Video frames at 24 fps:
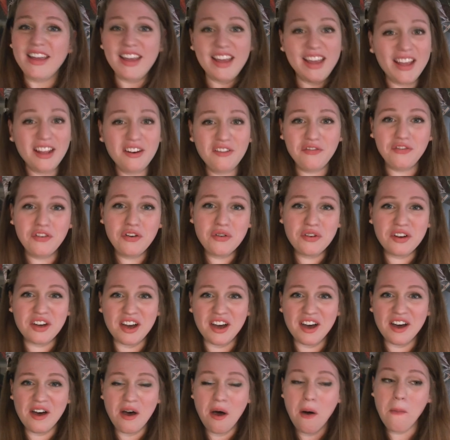in
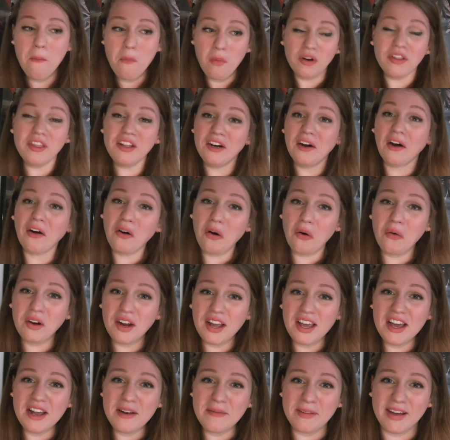Fuuka more than her own
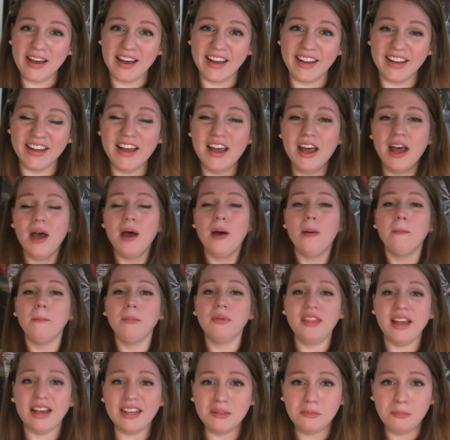anime.
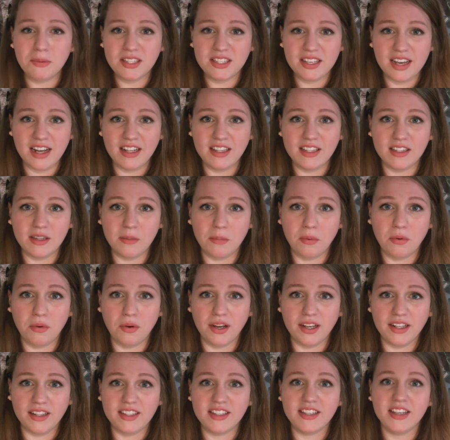But that's besides the
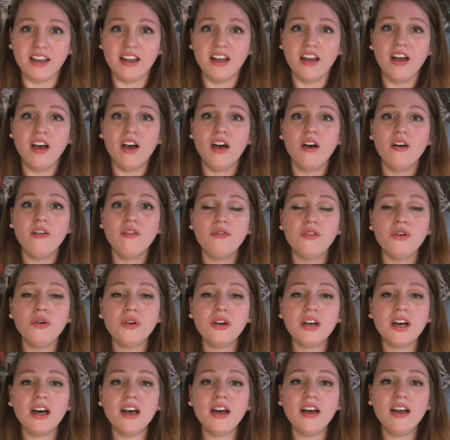point.
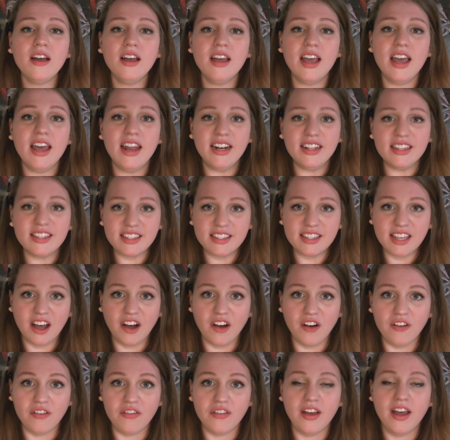Fuuka in
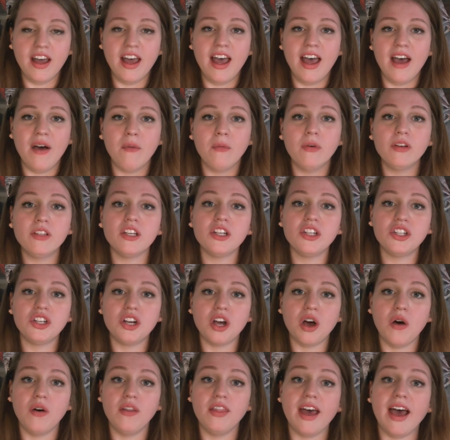itself was a
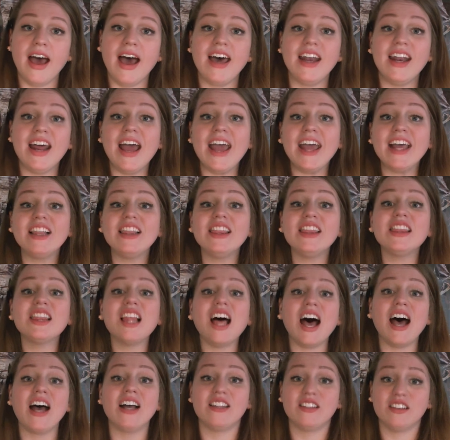show that had a
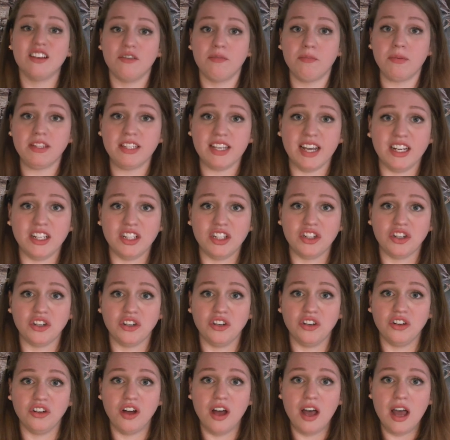lot of
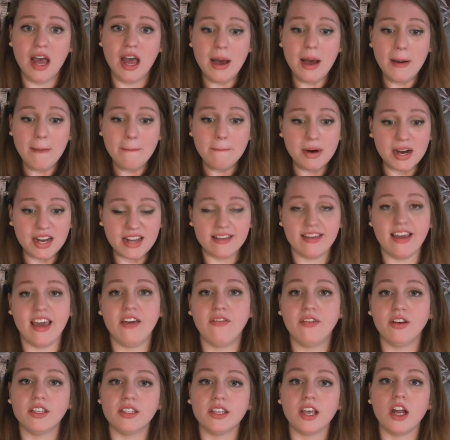potential, but
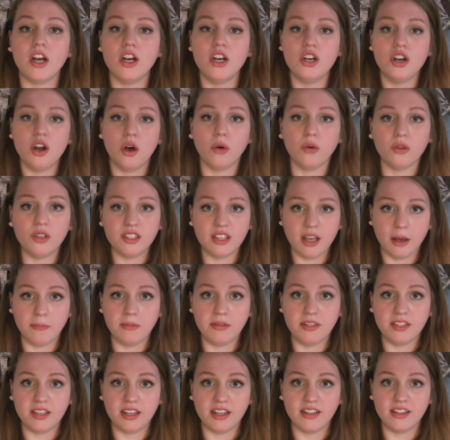gave us no
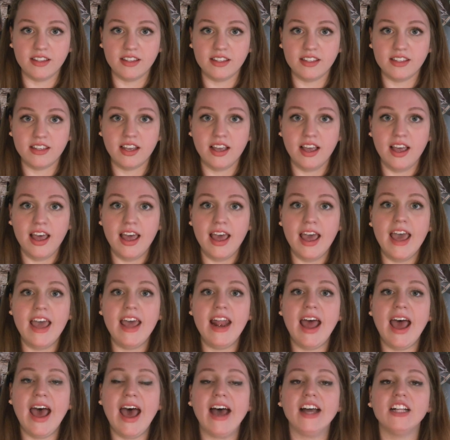substance.
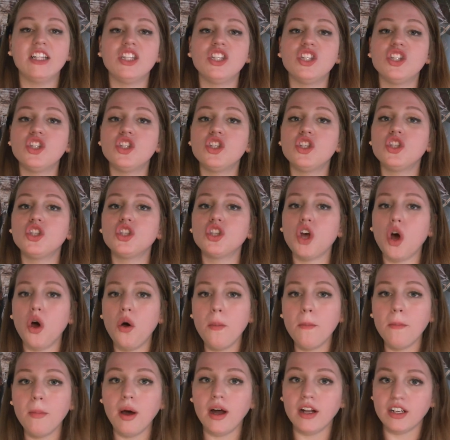It had
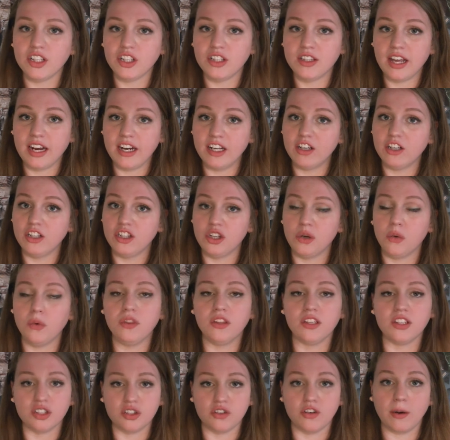so much that it could do with
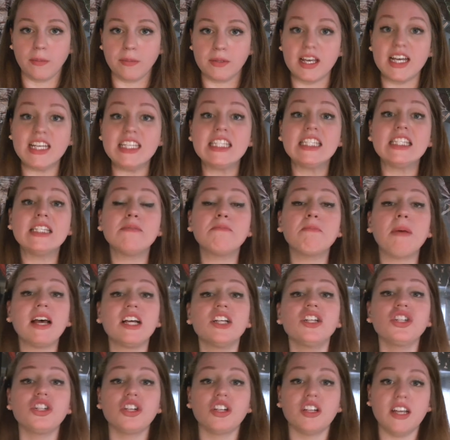the script,
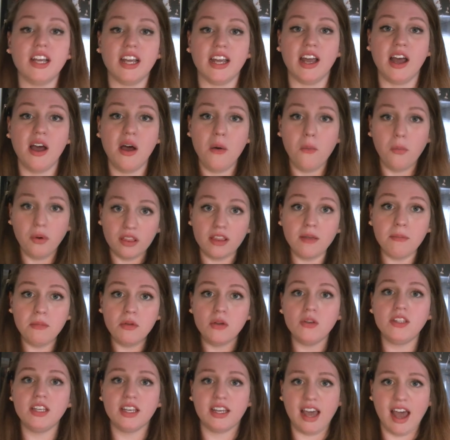especially with the
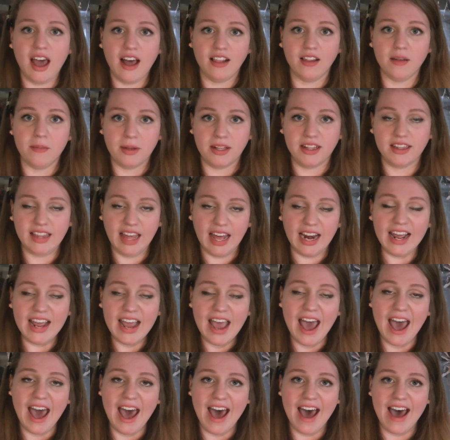music element that it
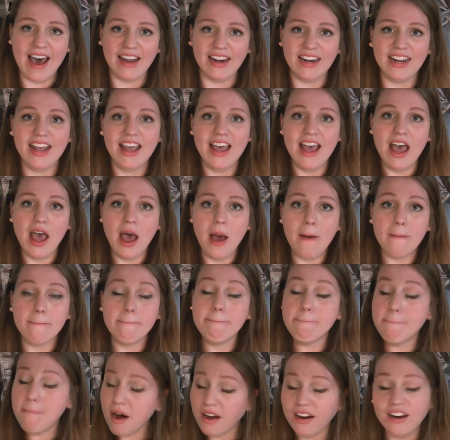had,
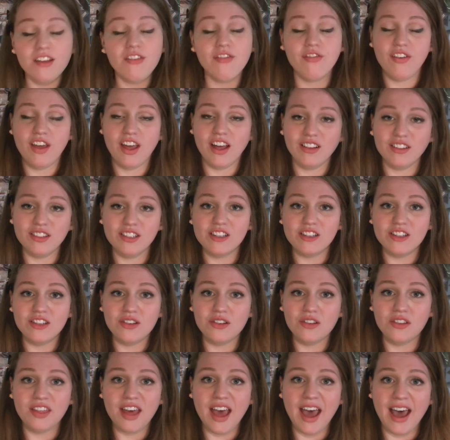but it failed to
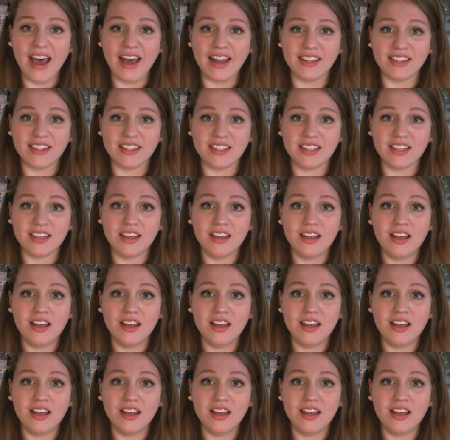do that.